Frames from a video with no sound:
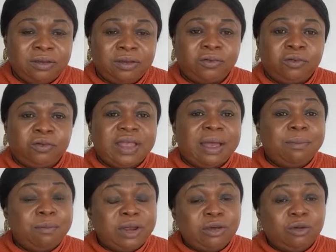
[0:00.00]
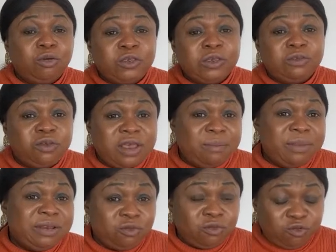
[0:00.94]
so that money goes into their
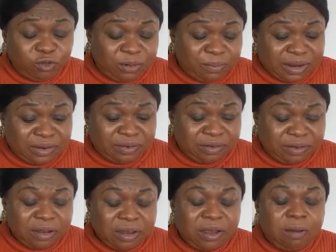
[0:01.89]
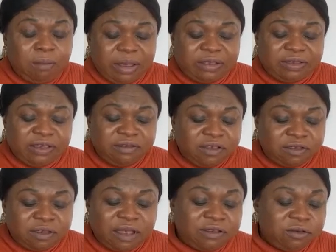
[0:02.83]
medical treatment. But in this
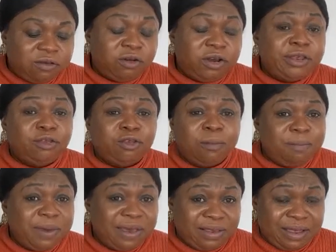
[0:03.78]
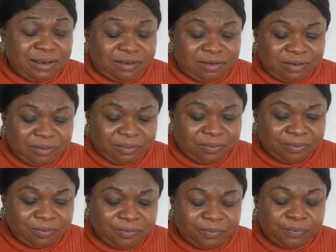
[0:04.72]
category, you don't pay that.
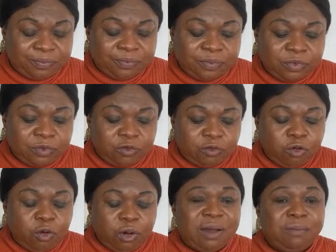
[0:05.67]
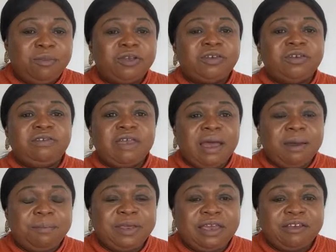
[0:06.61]
So how much is the
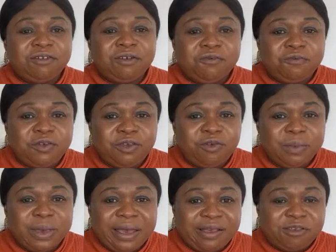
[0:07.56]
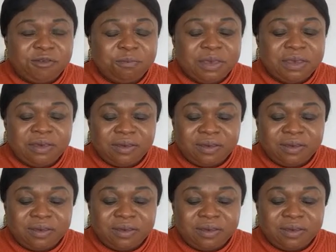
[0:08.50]
application fee, you may ask me?